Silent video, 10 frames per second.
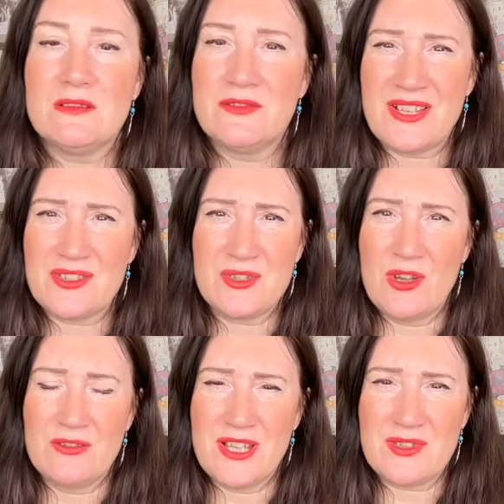That's
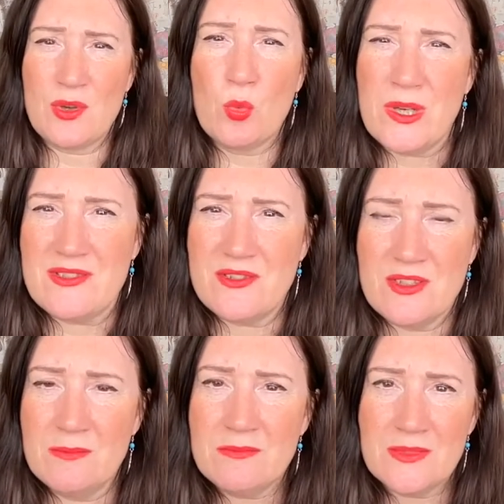not
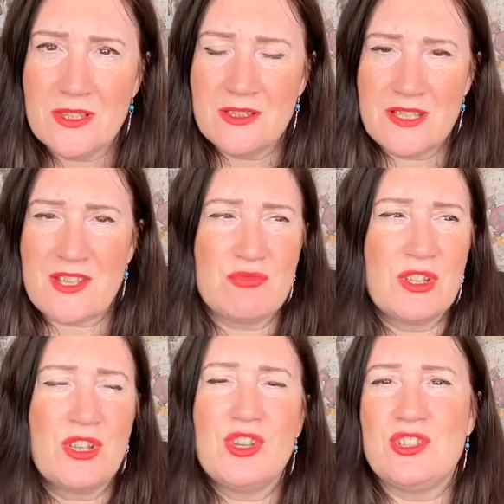wisdom. That's
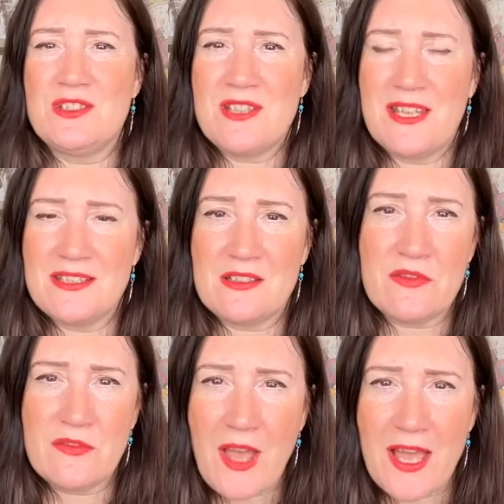regurgitated
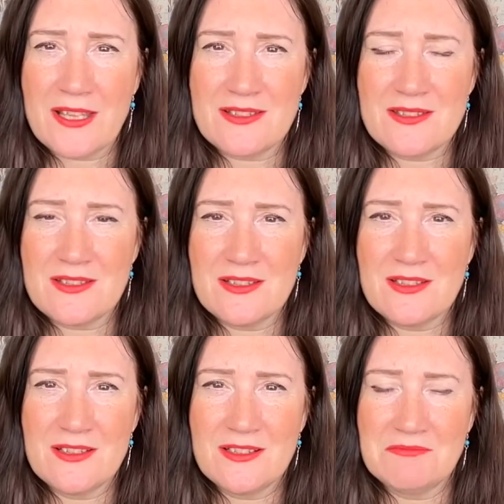facts.
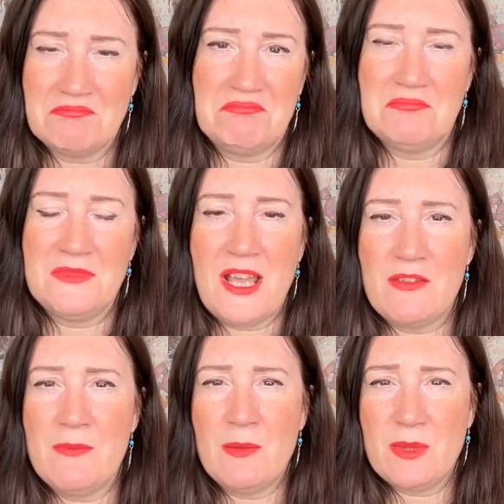Now,
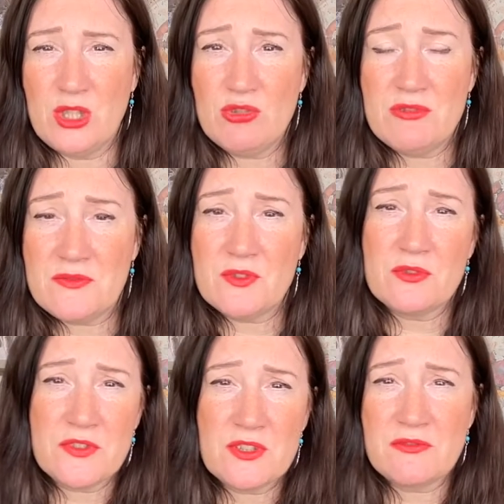they might be useful
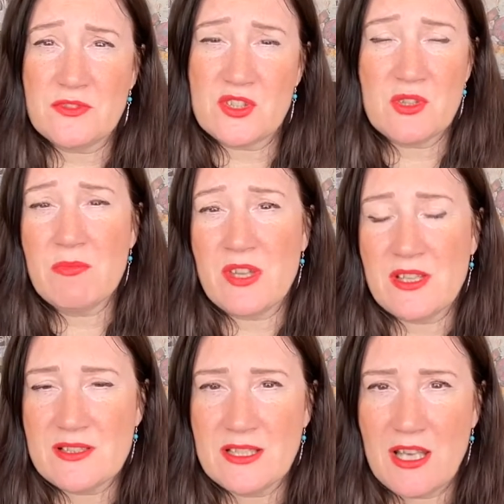for some
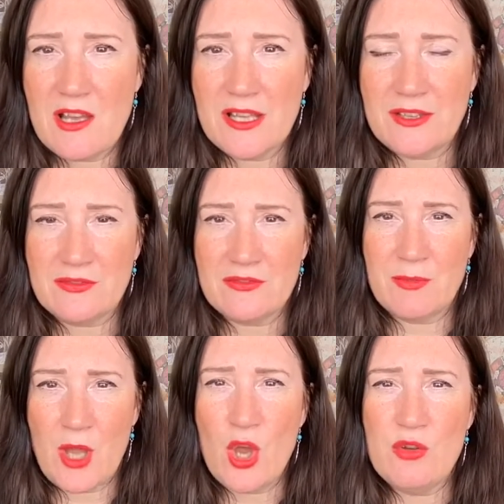things in life,
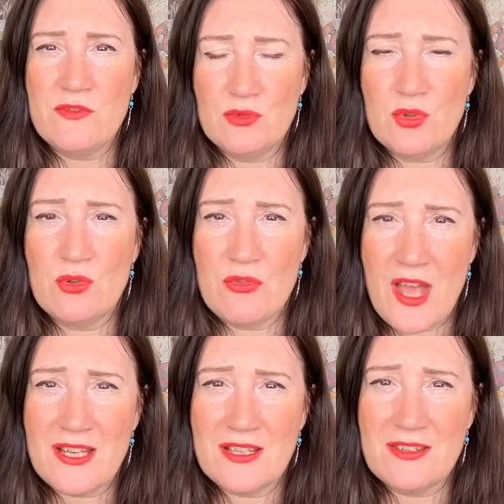but overall,
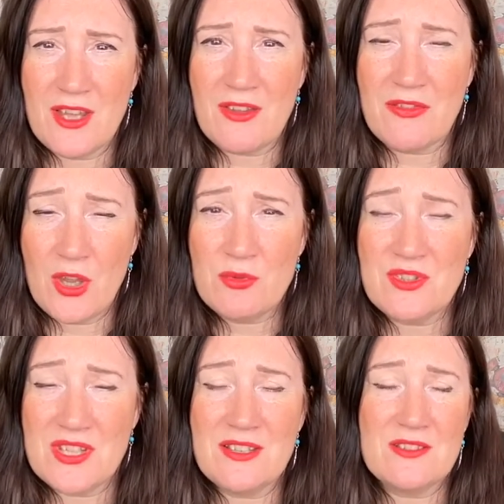that those
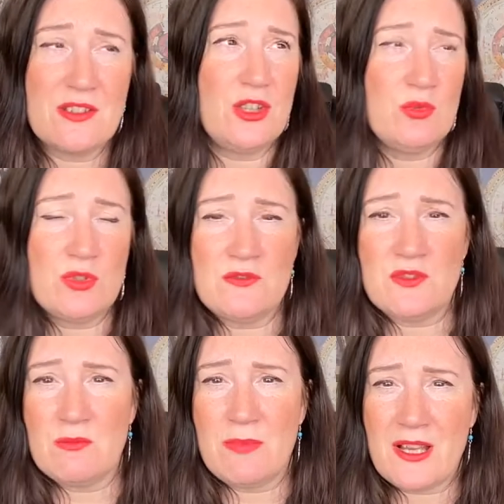things that you would have
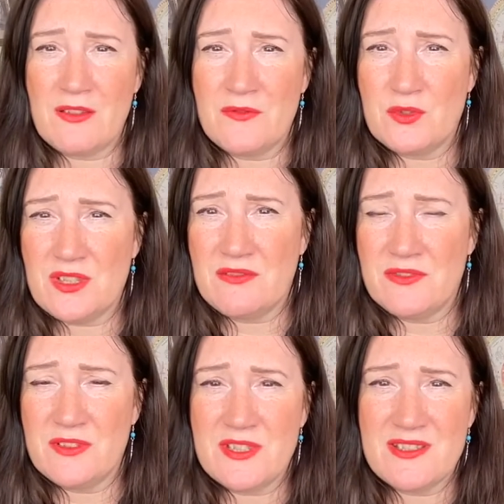done back at 14,
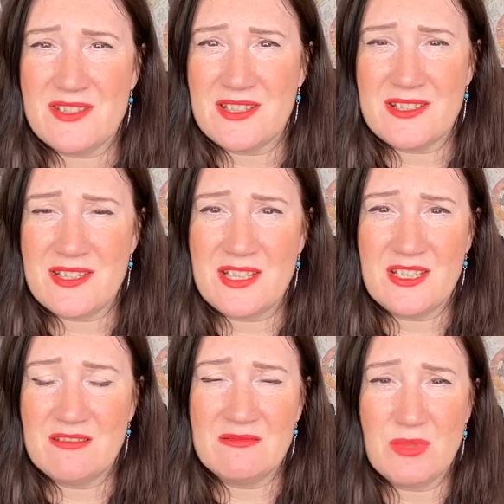15,
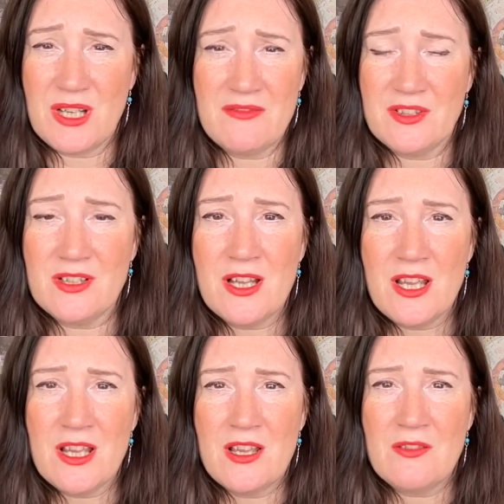16, whatever,
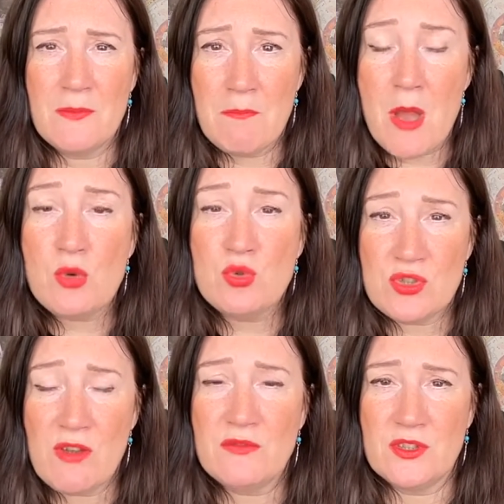for most
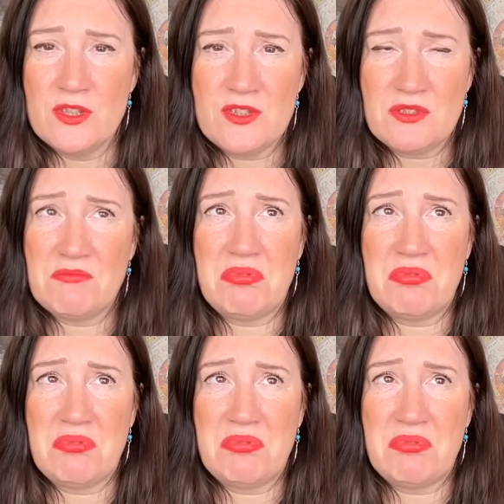of us,